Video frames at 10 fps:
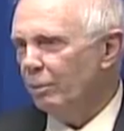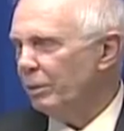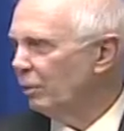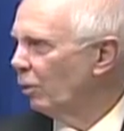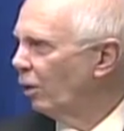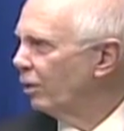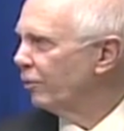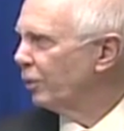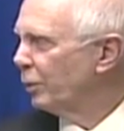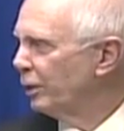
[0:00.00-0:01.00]
been
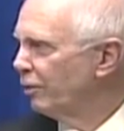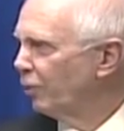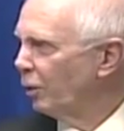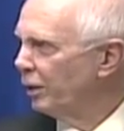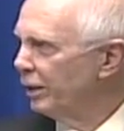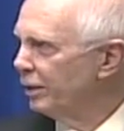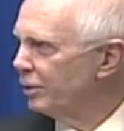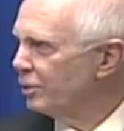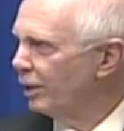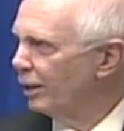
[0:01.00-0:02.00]
wrong for three or four
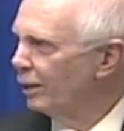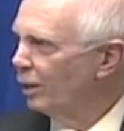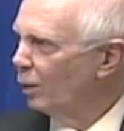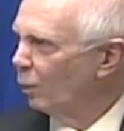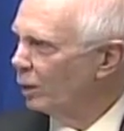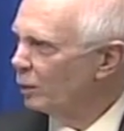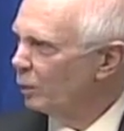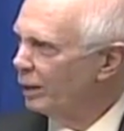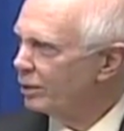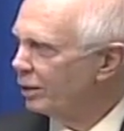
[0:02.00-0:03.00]
years. Uh, when are
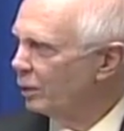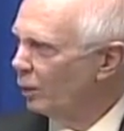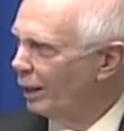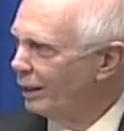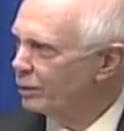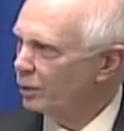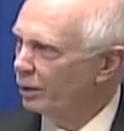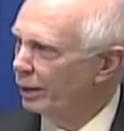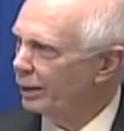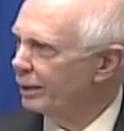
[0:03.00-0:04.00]
rates going to rise or
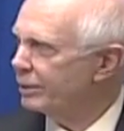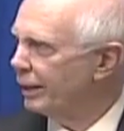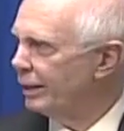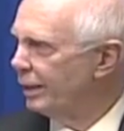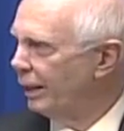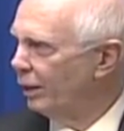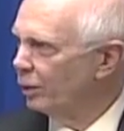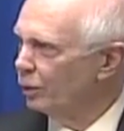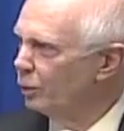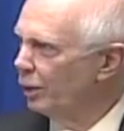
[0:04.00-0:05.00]
are they going to stay down
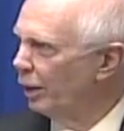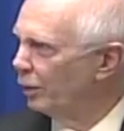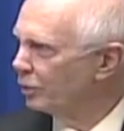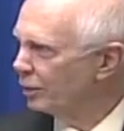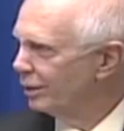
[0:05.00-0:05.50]
or who knows?